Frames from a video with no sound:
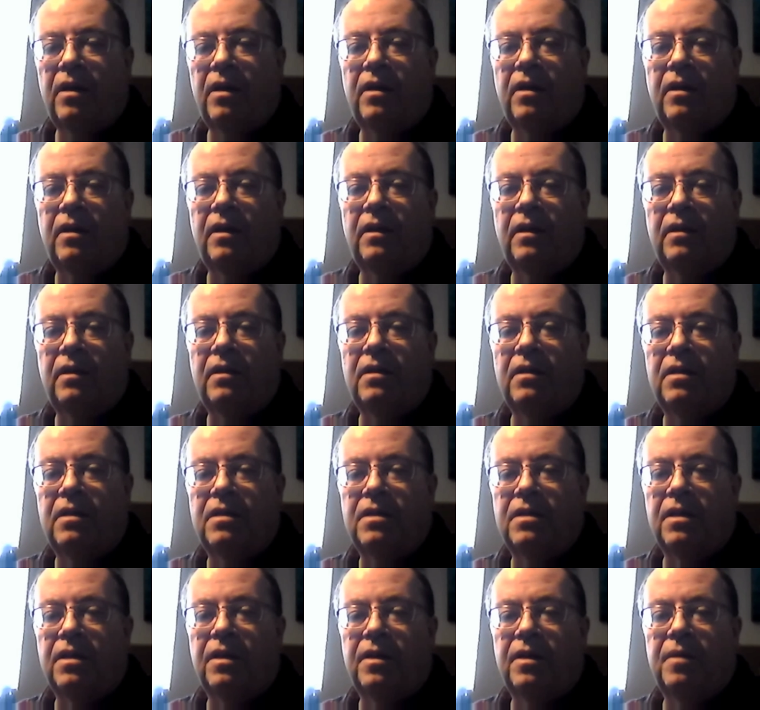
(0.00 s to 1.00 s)
and
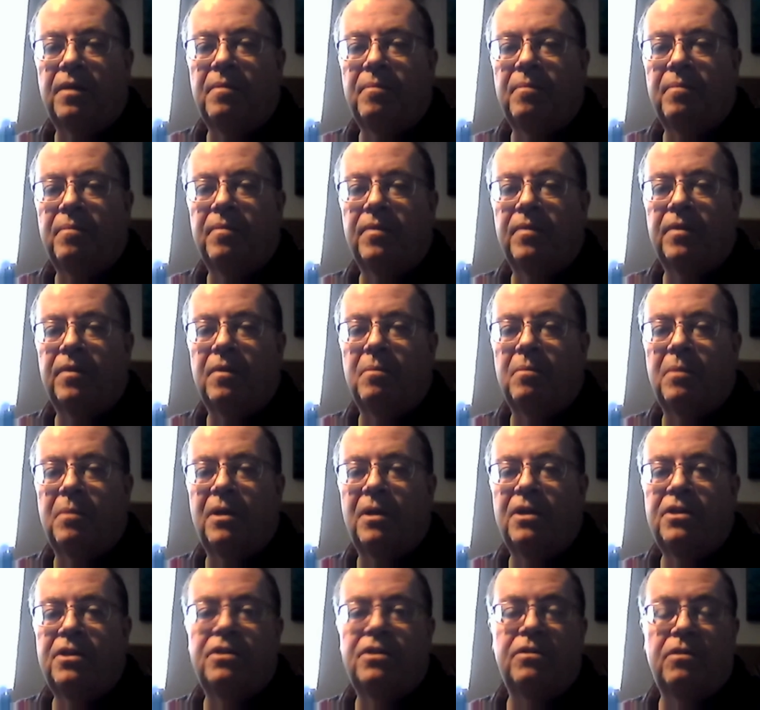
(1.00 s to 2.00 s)
the
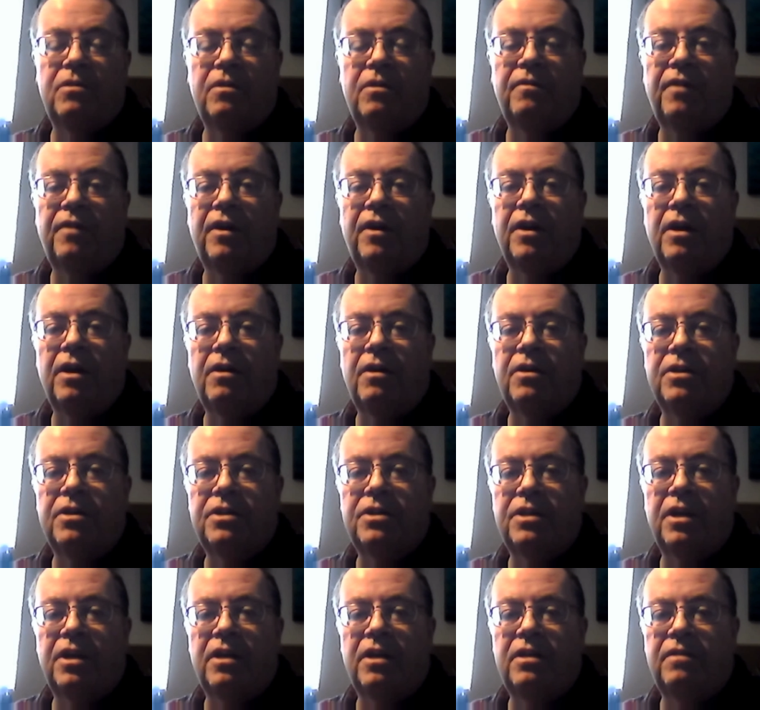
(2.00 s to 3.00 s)
police are on a very high
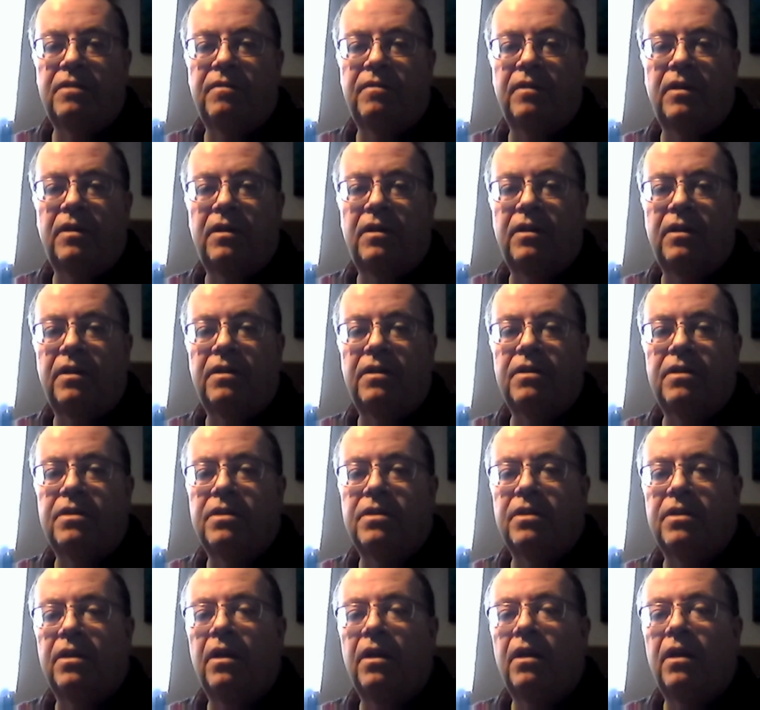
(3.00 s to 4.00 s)
state of
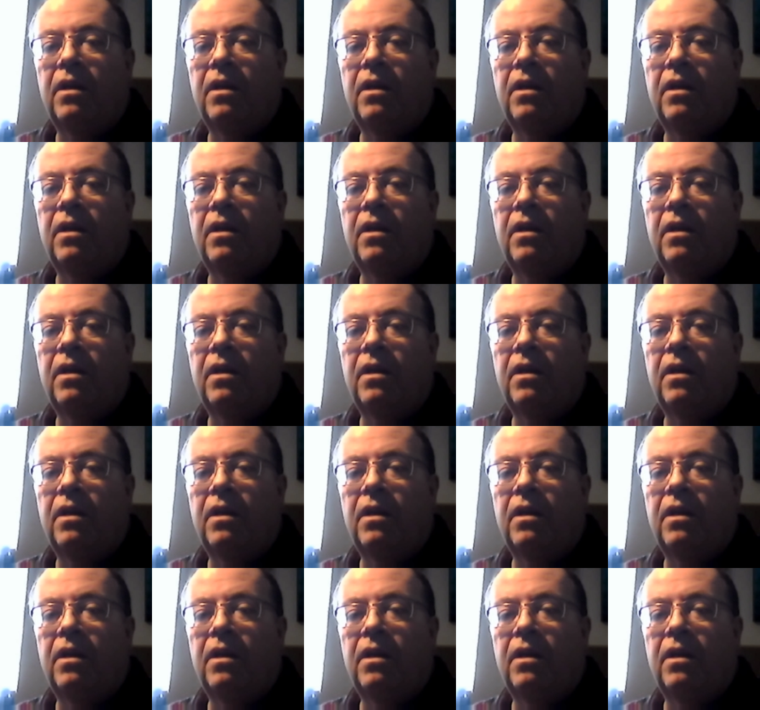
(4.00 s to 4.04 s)
alertness